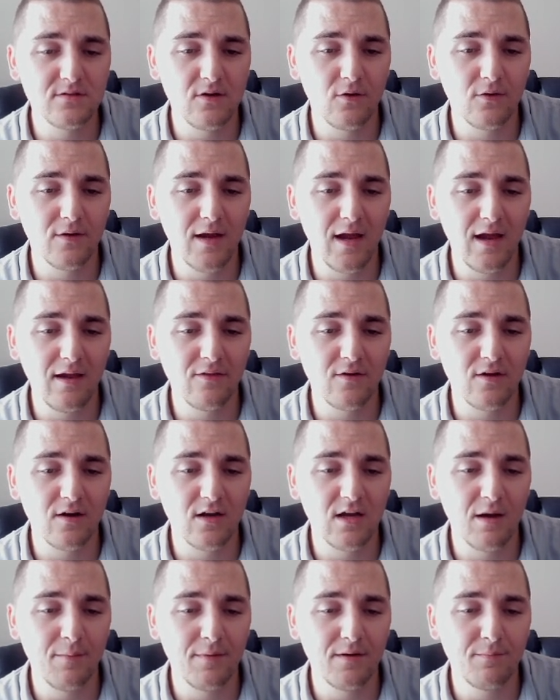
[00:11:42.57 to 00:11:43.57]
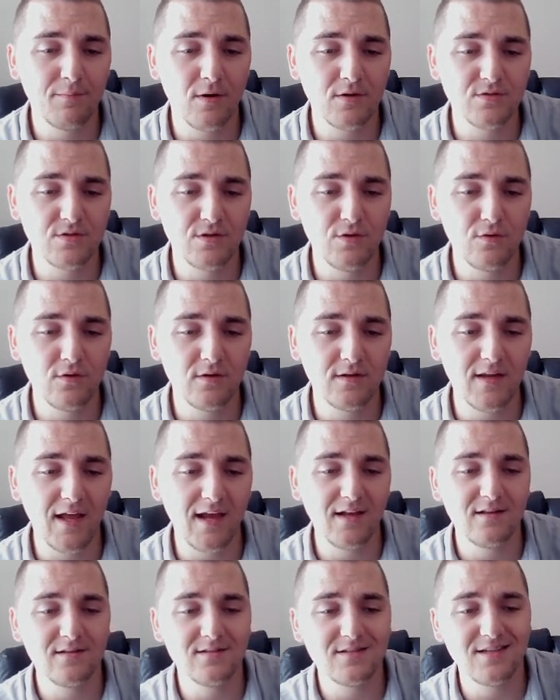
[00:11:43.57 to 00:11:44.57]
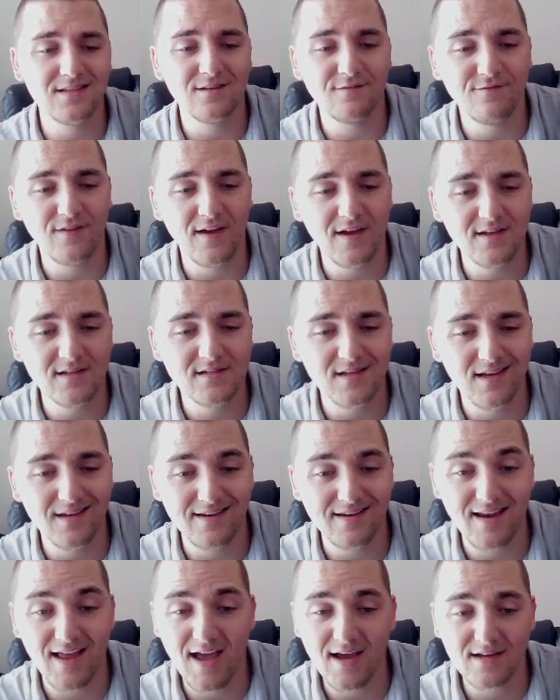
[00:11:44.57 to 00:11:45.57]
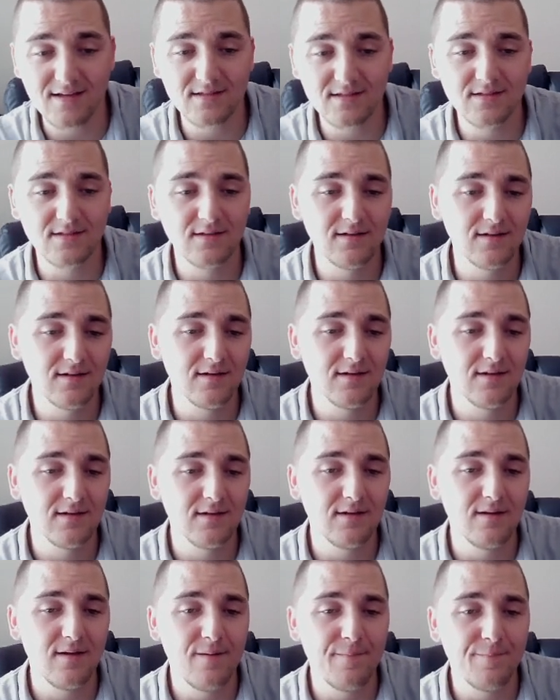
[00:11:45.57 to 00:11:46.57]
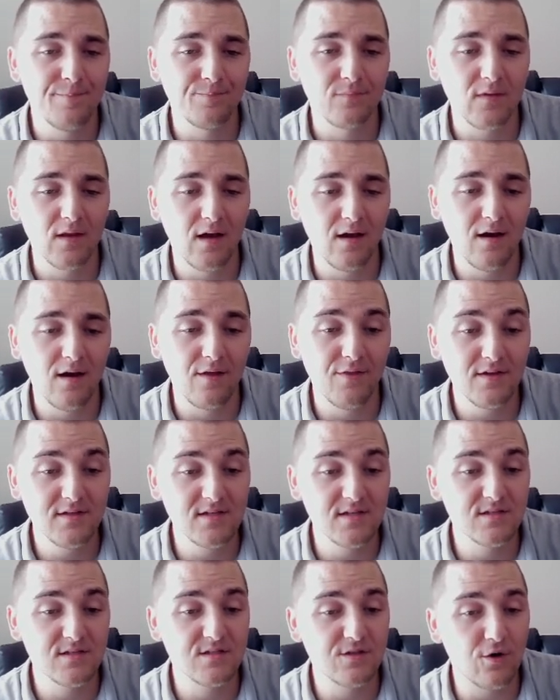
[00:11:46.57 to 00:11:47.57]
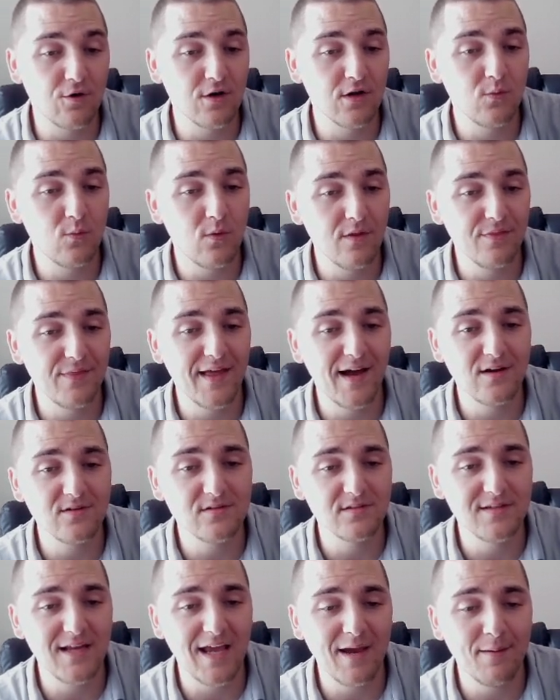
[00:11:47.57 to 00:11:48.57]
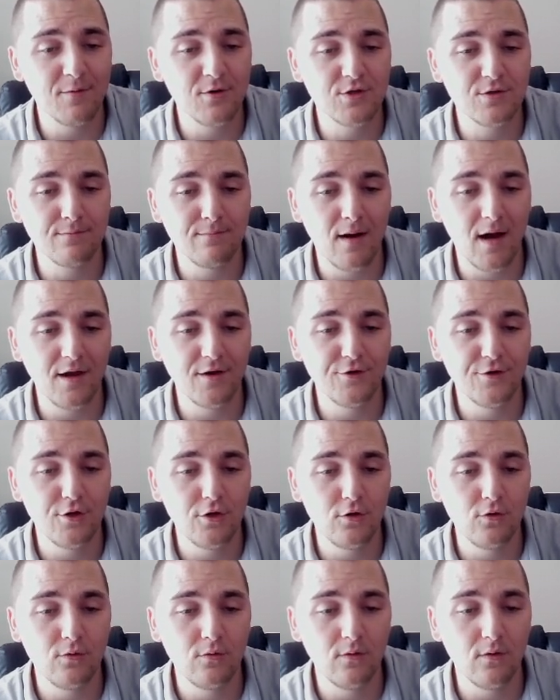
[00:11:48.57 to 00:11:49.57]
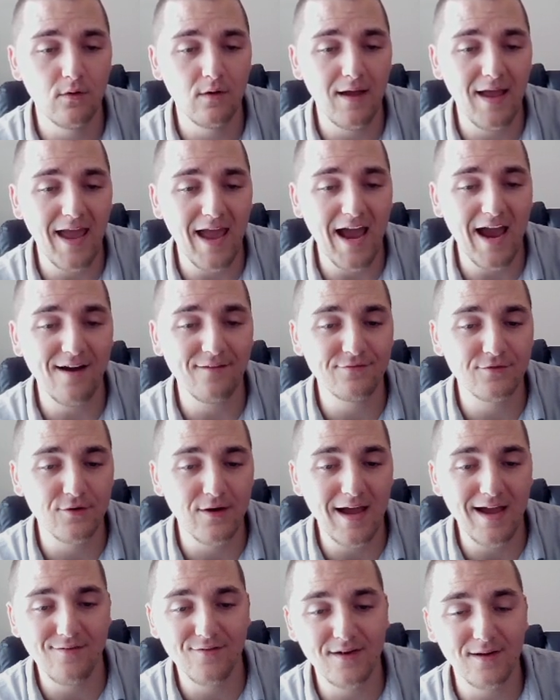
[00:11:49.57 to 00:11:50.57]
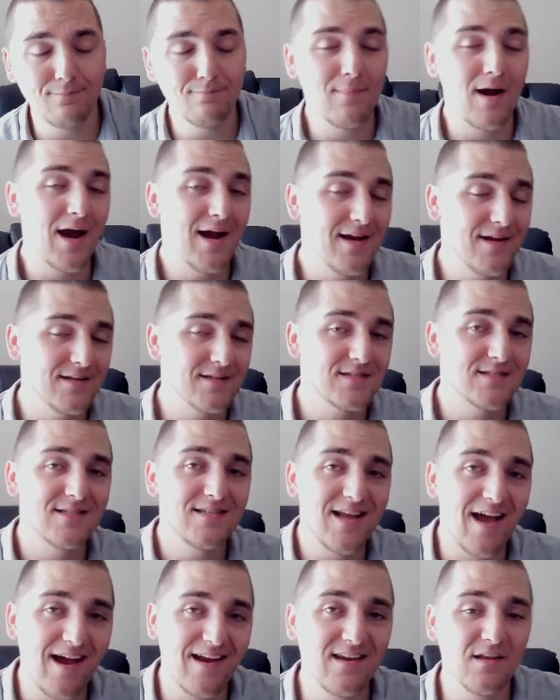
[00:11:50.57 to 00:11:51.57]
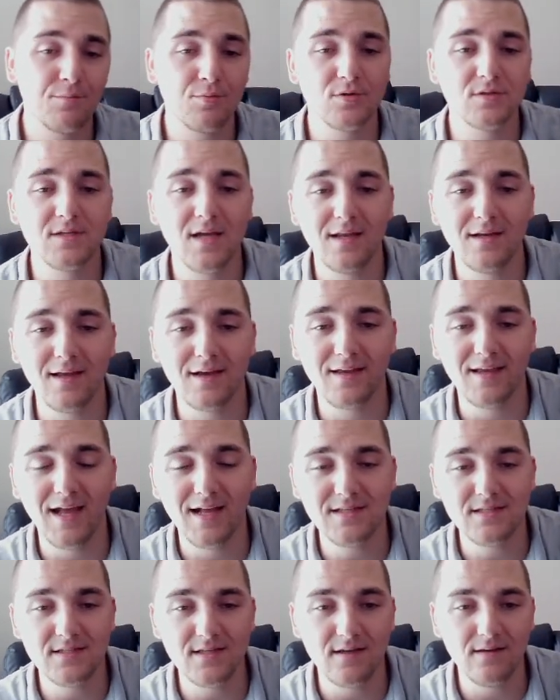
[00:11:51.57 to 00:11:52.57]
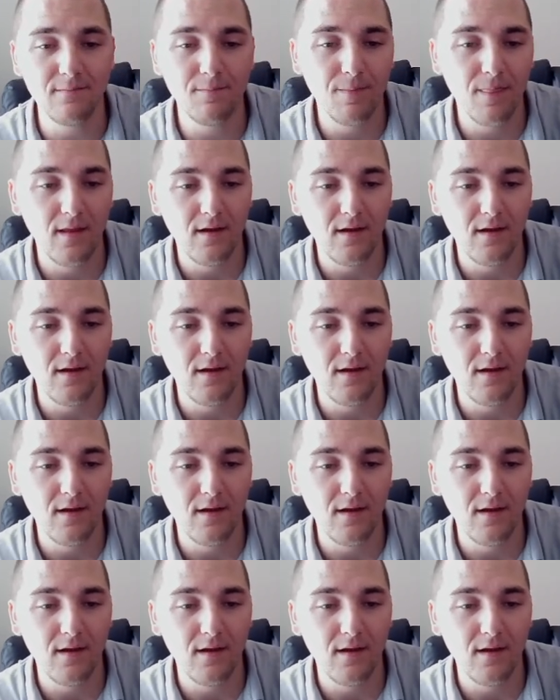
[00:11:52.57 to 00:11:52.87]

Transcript: Okay, they're going to come in and punch the Dunedains in the face next. Uh, this is 31,000 damage, mind you, after having a minus 90% against it.